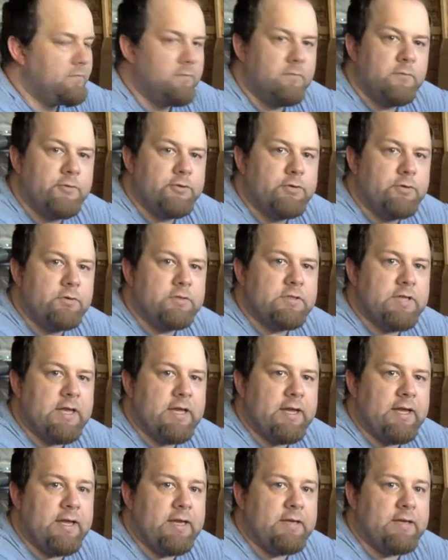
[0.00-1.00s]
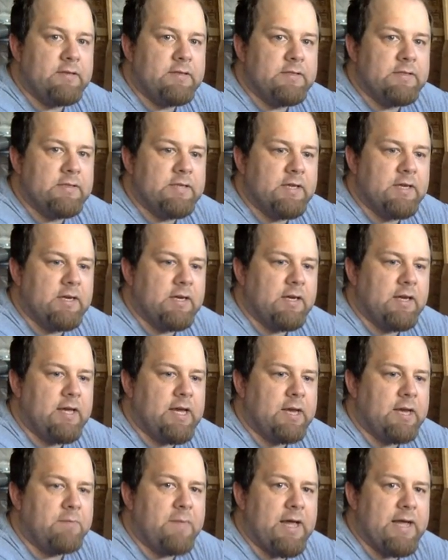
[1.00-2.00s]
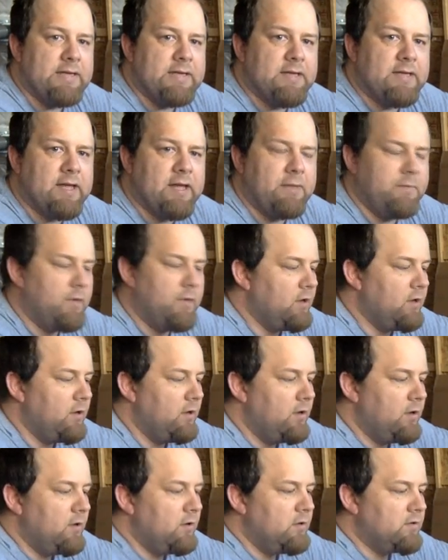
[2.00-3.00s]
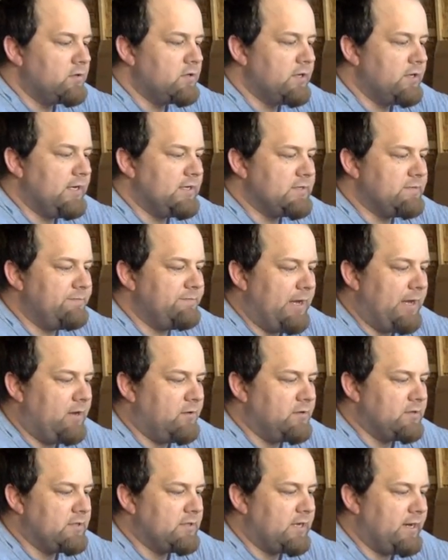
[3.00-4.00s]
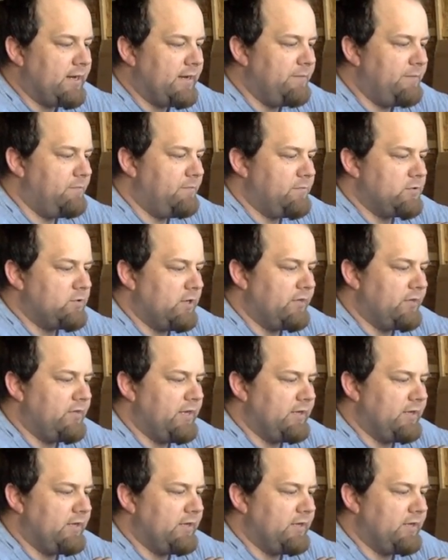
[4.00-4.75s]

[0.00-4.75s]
10 o'clock my time. So that's Mountain Time. So I think